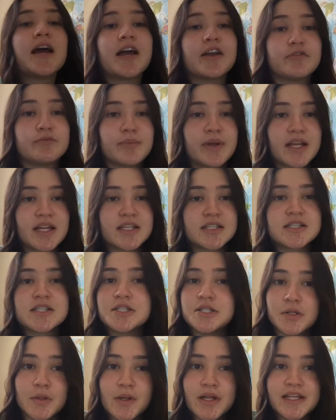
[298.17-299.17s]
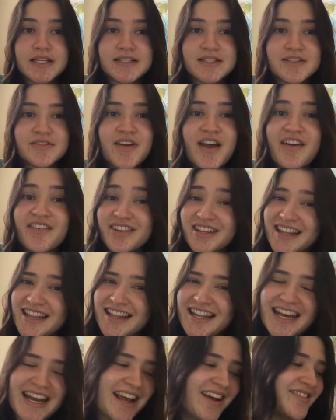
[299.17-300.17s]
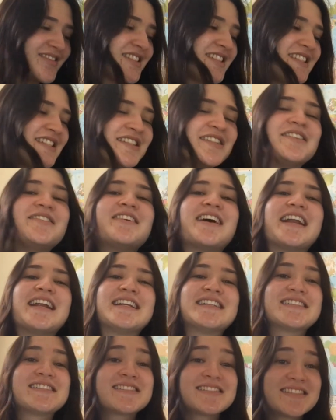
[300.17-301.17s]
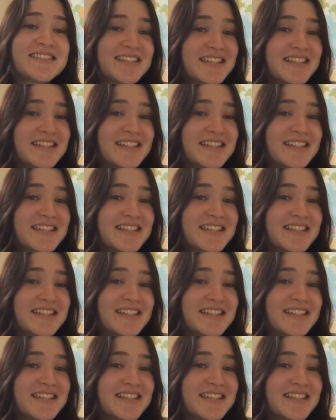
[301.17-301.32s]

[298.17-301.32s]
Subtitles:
I've made a to-do list of everything that I have to do, and it's,